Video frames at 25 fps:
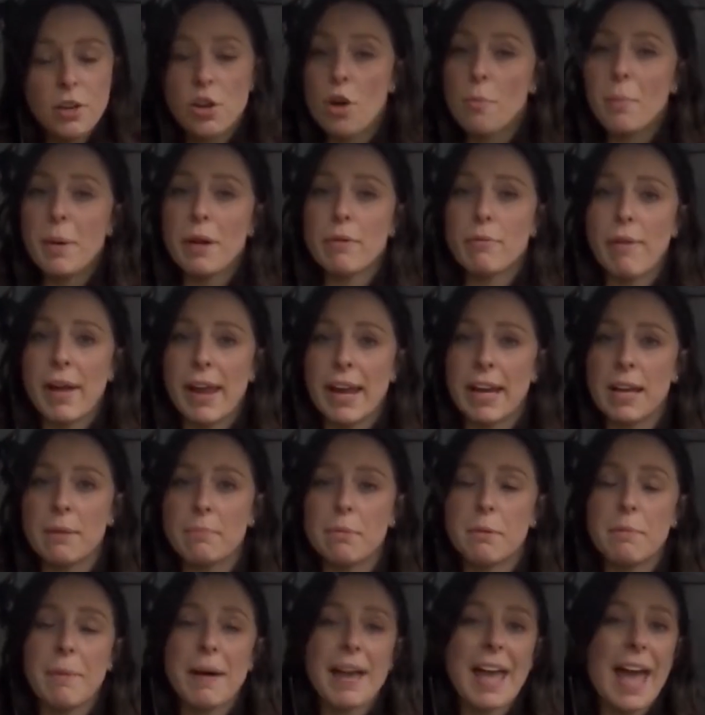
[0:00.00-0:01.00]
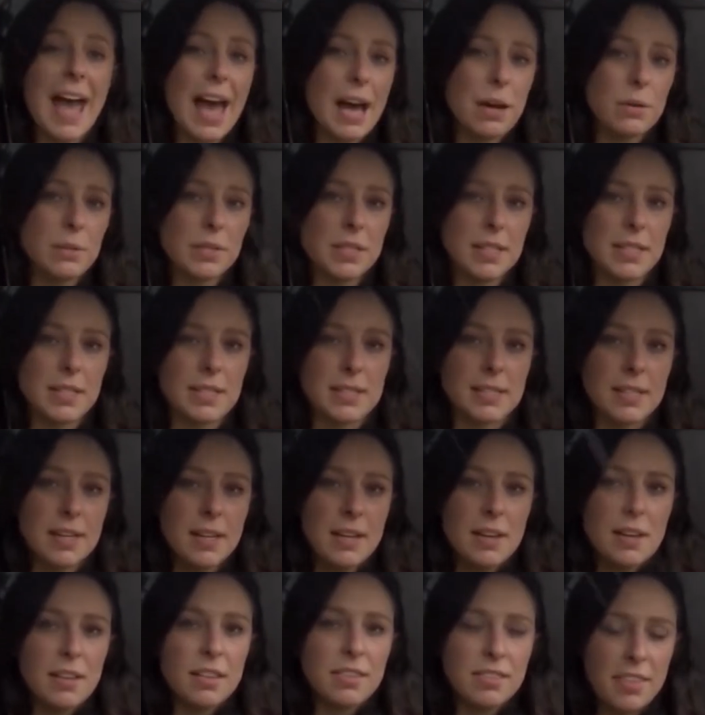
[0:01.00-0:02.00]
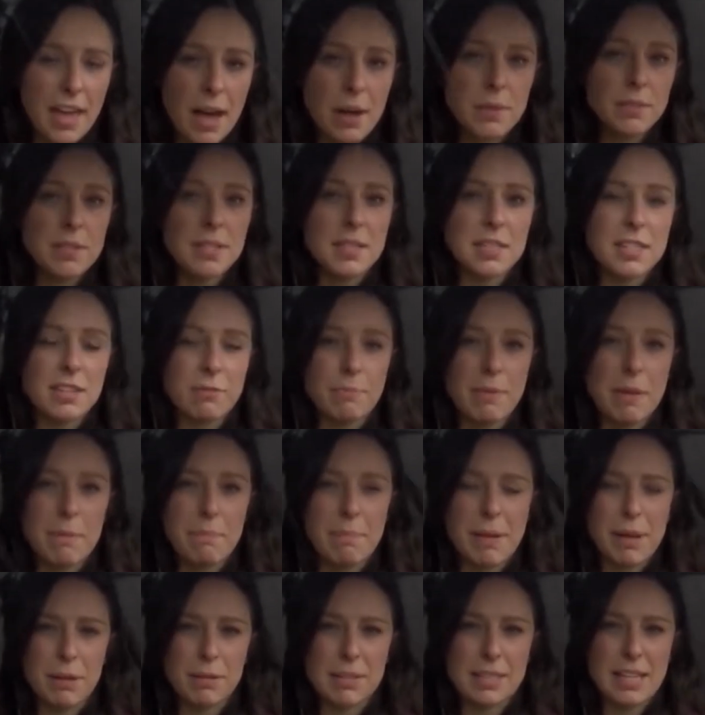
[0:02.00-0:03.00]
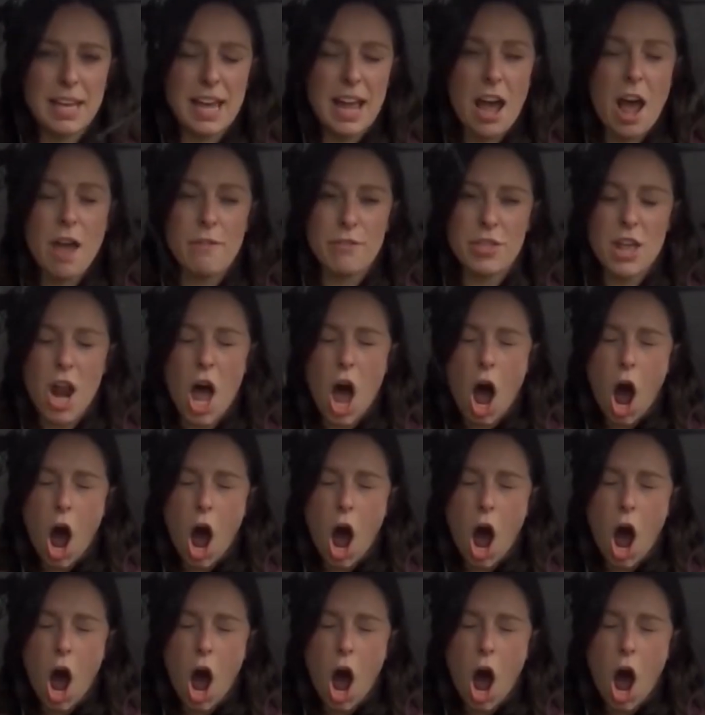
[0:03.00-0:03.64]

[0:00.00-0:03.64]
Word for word: Not by rain, but by houses. Thousands have been built here over the...